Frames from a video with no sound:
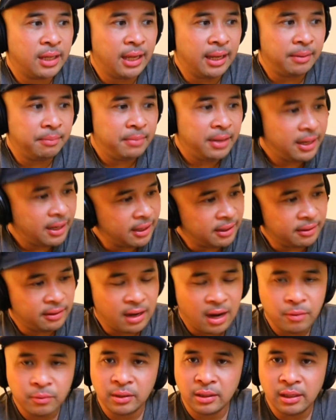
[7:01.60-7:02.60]
that,
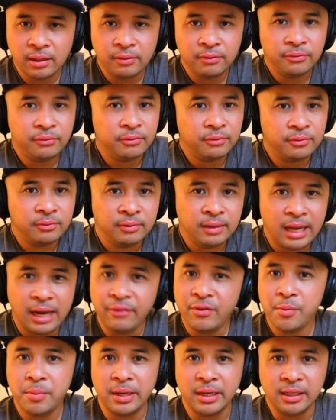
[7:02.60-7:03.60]
man, I would love
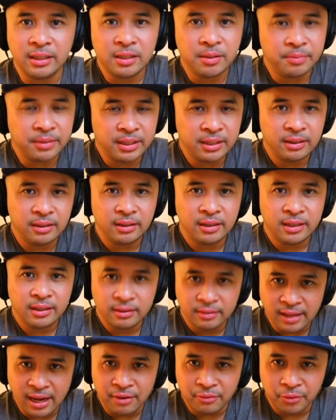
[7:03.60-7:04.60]
everybody to be
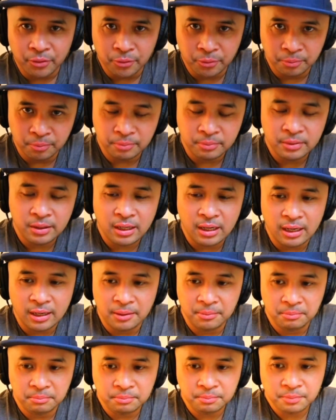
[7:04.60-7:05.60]
in that room,
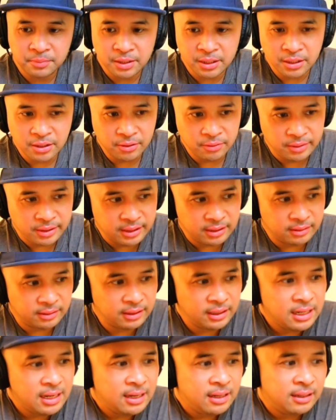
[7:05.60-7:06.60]

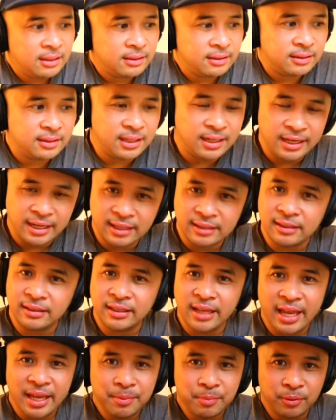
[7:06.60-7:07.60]
and sitting at the
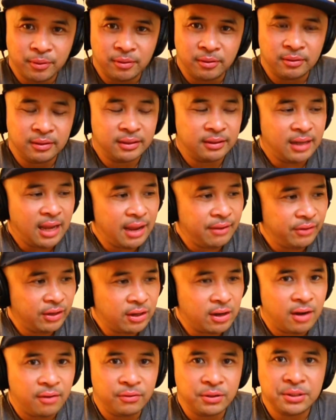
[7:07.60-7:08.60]
table and
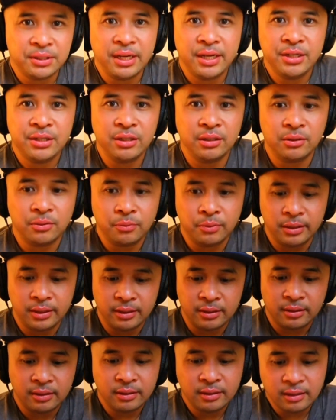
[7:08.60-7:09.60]
having conversations
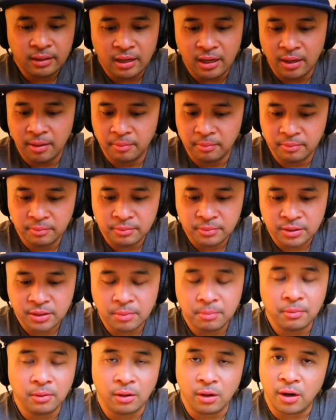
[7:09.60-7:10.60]
with
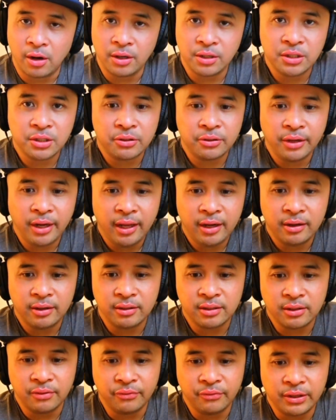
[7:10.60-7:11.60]
some large
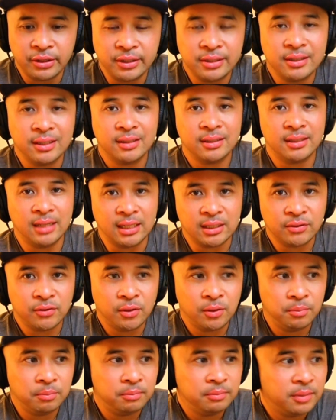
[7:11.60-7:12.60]
creators and very
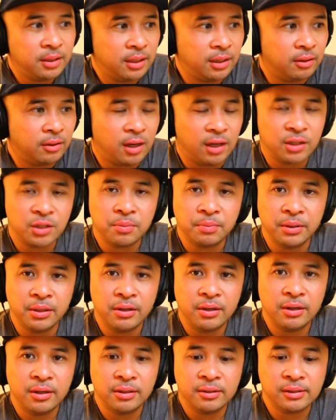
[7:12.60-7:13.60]
successful,
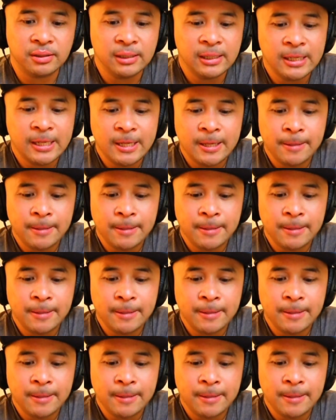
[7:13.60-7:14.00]
entrepreneurs